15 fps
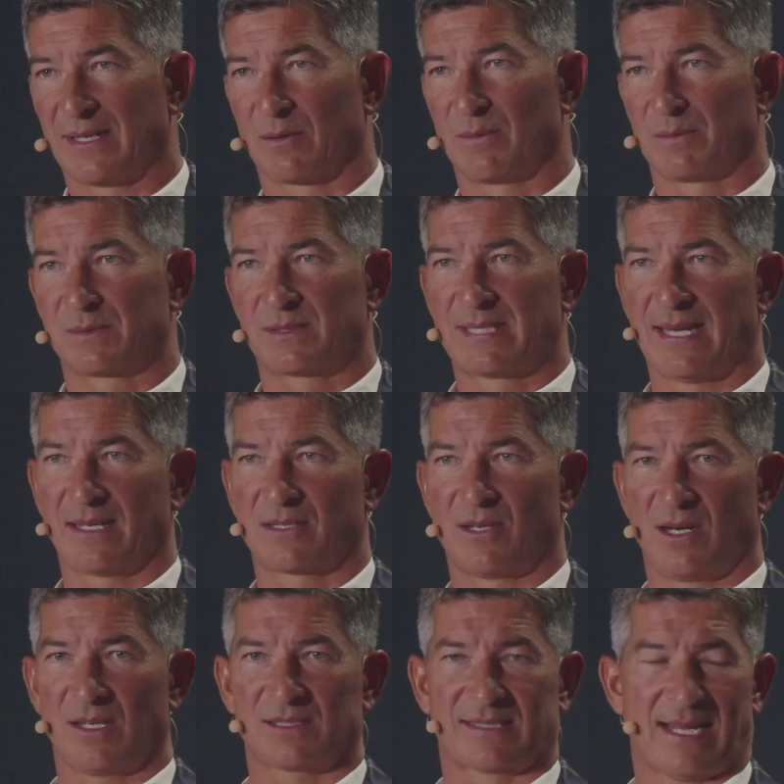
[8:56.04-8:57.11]
trying to take
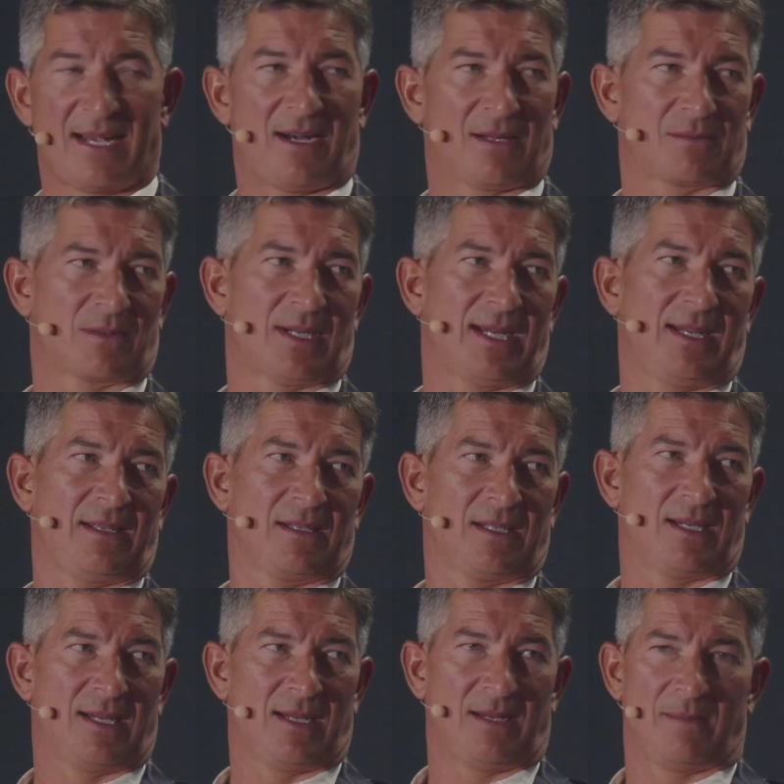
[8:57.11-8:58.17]
cost out, right?
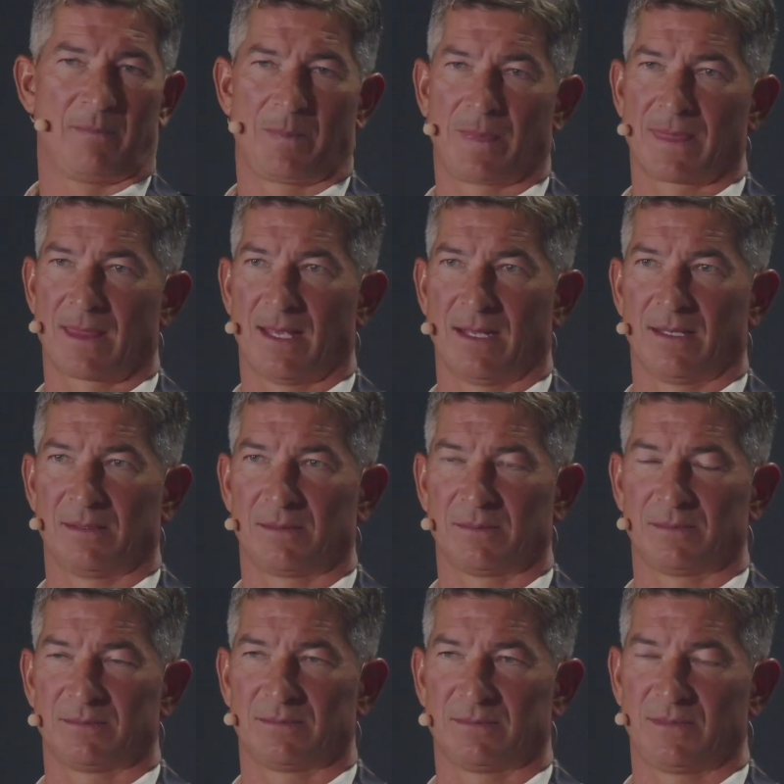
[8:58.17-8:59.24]
And
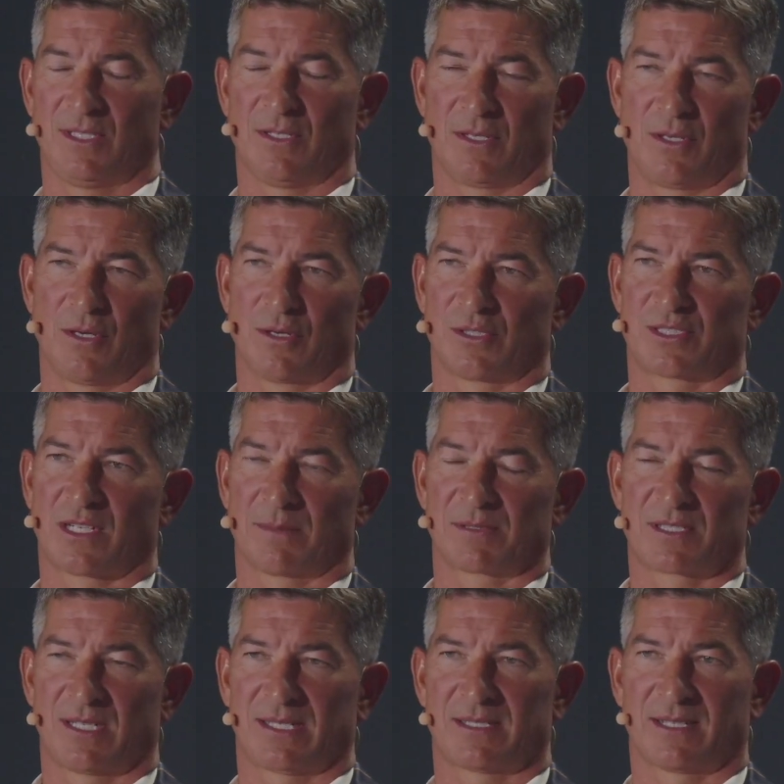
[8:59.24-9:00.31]
you heard
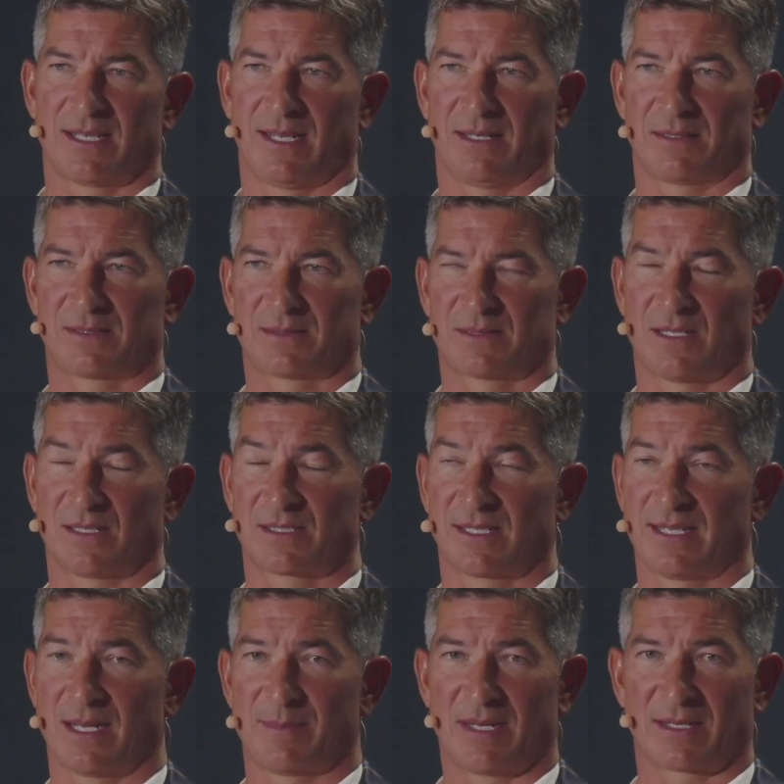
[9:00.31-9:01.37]
Startups talk
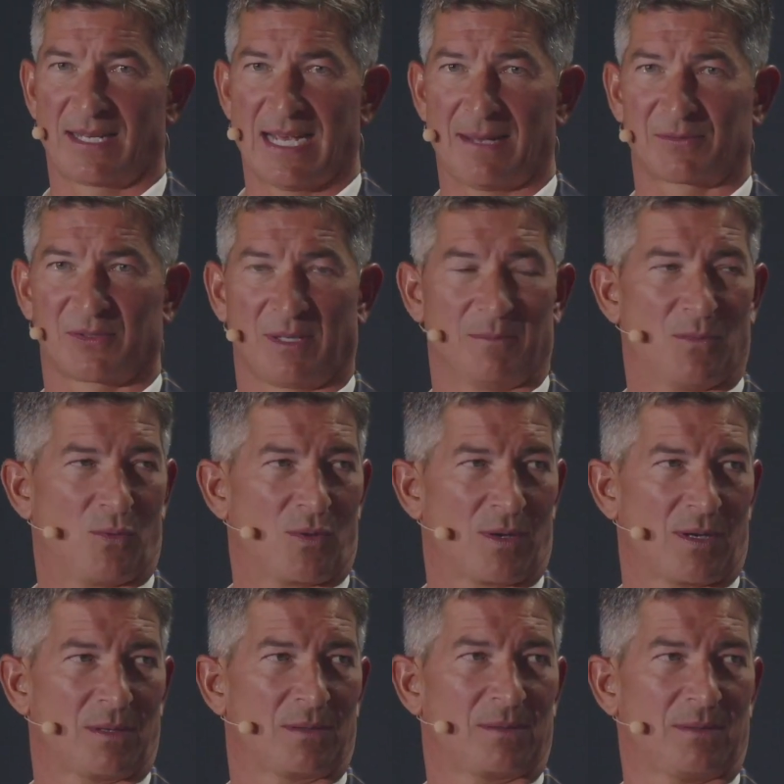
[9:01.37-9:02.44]
today about capturing
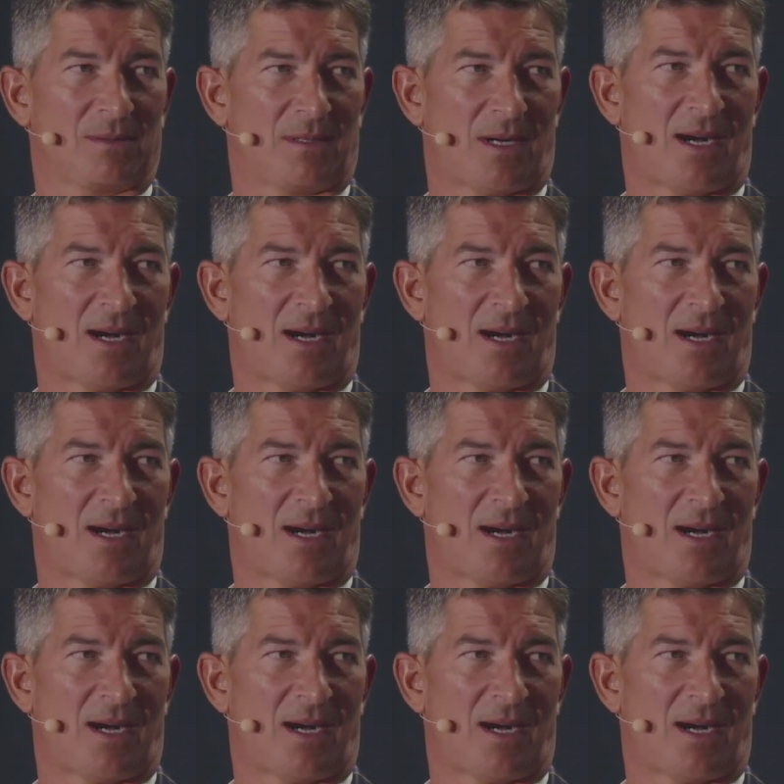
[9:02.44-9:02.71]
more